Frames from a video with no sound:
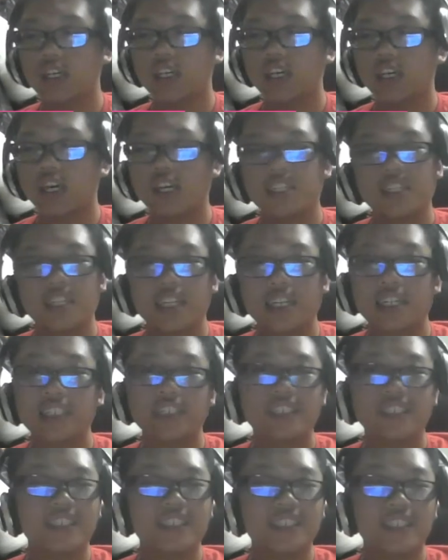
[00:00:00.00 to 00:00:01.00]
And
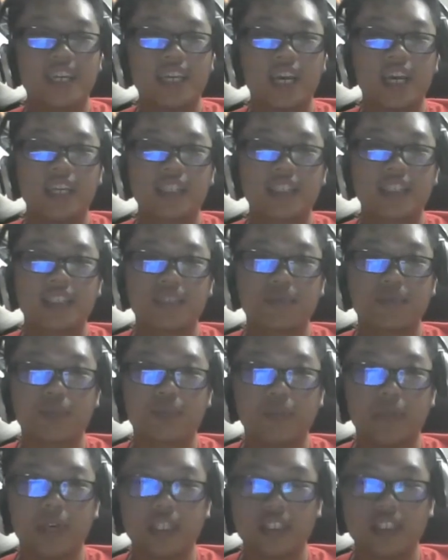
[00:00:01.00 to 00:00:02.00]
it just had a simple
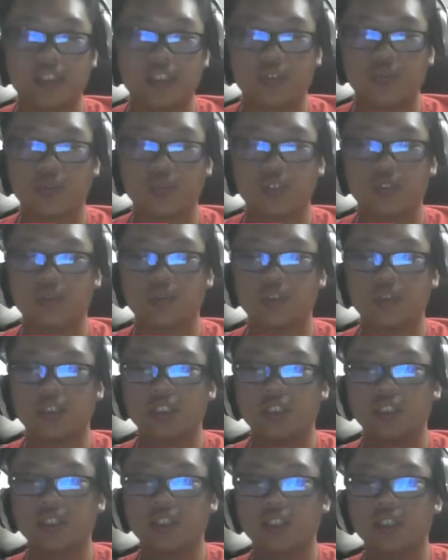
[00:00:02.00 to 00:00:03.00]
message, which
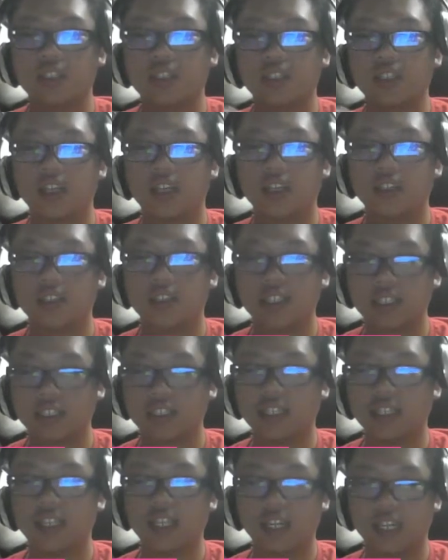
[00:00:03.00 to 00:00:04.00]
was there is
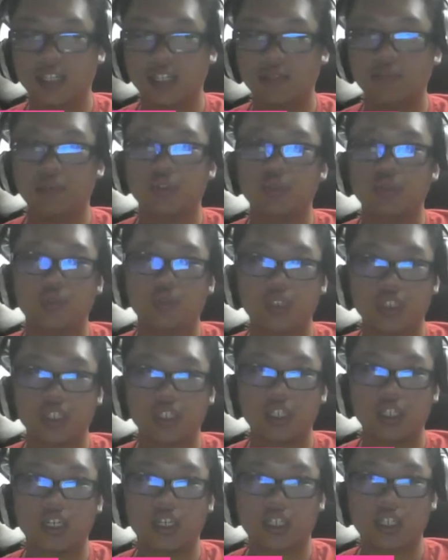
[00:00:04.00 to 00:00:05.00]
a line
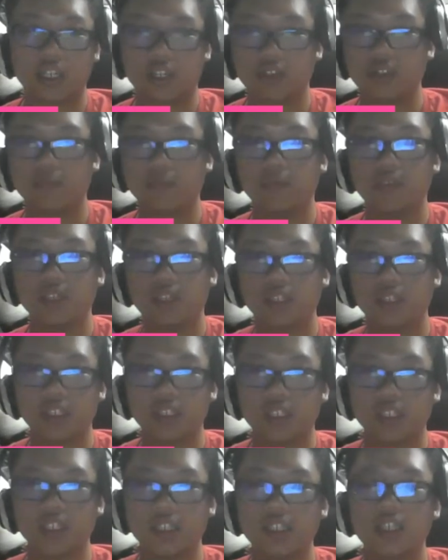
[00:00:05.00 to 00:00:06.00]
between
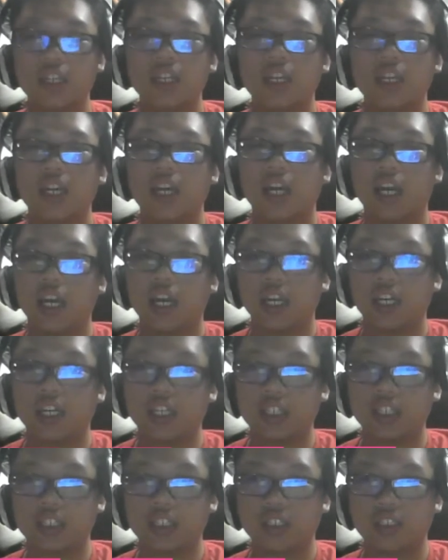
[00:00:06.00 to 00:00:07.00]
accountability
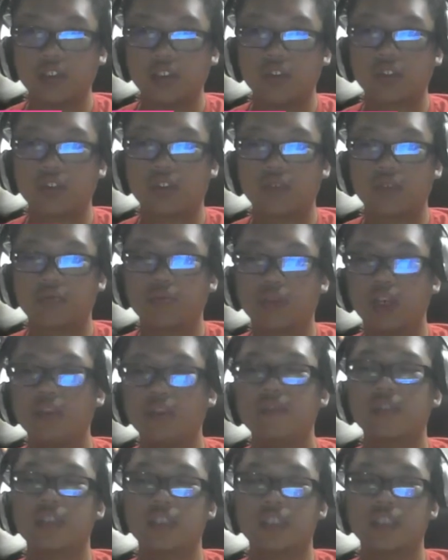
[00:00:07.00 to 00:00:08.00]
and your
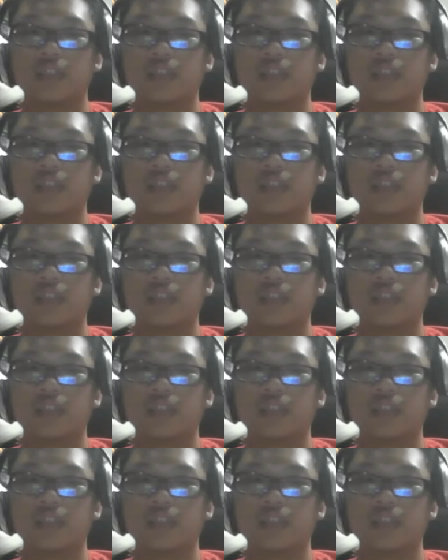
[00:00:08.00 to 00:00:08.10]
privacy.